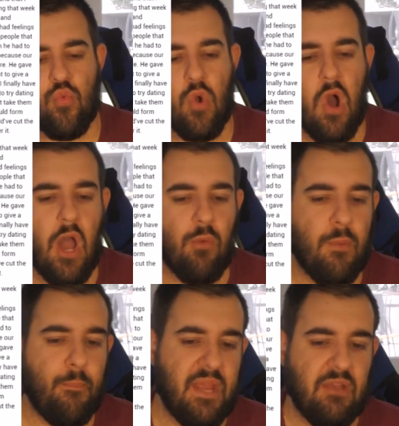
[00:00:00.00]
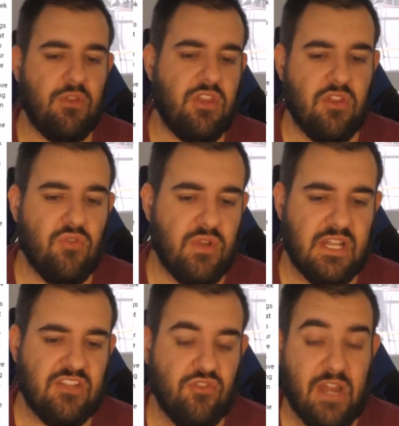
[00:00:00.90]
I won't be with you
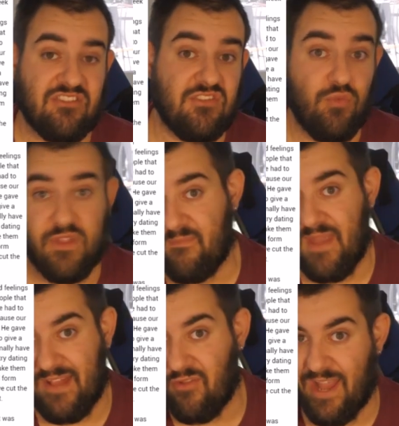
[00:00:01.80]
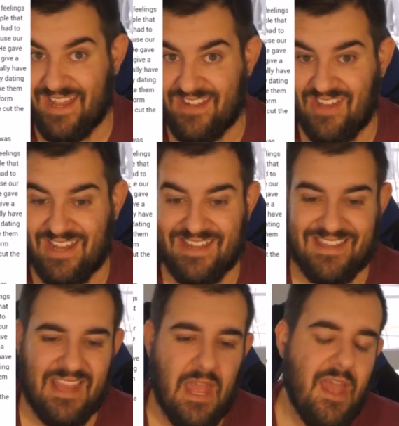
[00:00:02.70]
unless you're actually with me. Like, it's
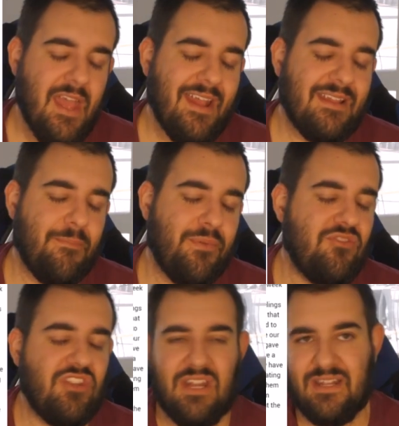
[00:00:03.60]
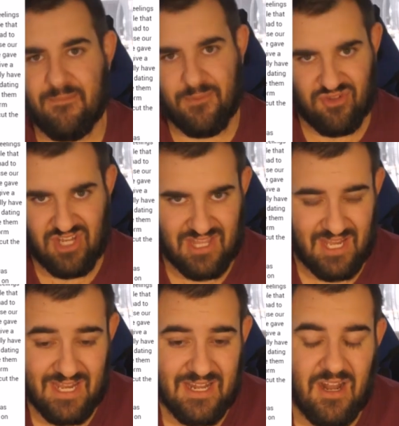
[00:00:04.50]
a bullshit
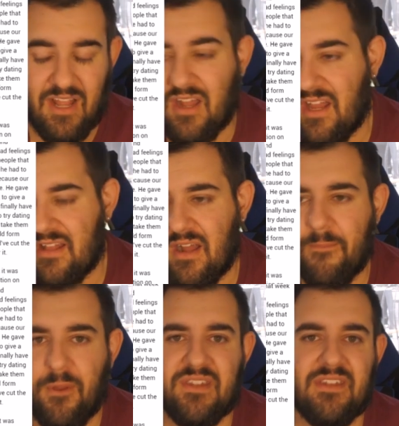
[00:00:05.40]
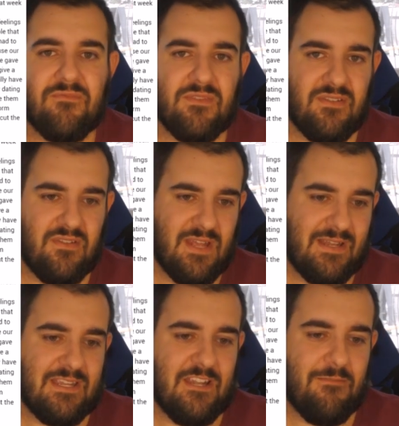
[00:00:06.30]
thing. I personally wouldn't do that
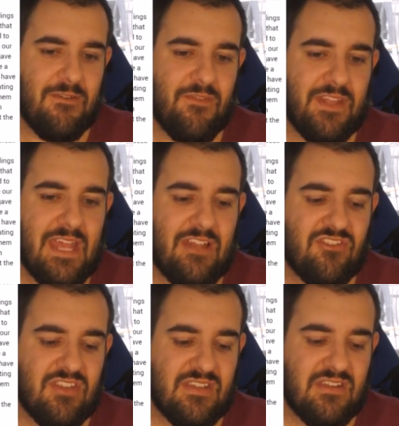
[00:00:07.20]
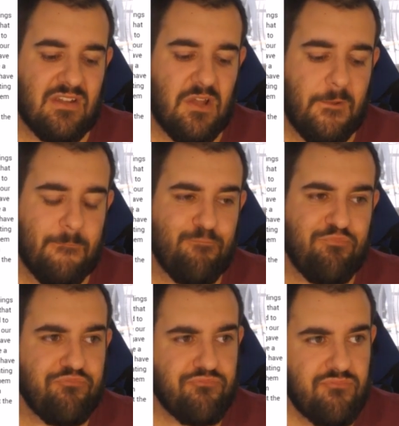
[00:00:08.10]
to someone. Like, that's just,
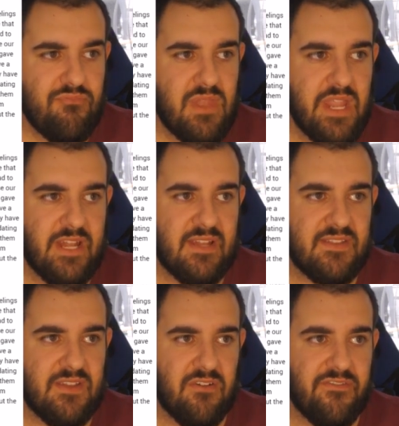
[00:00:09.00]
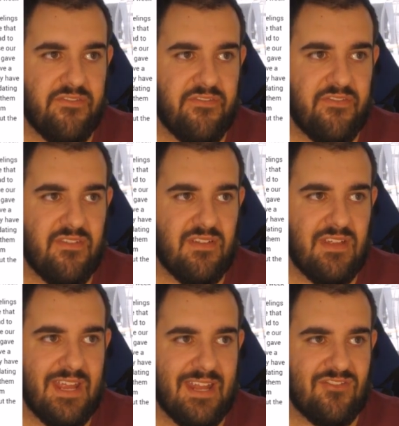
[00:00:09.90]
in itself,
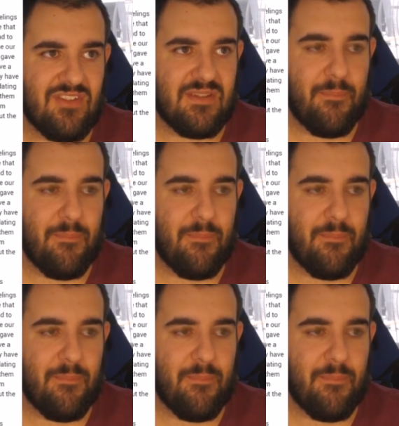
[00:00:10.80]
it's just a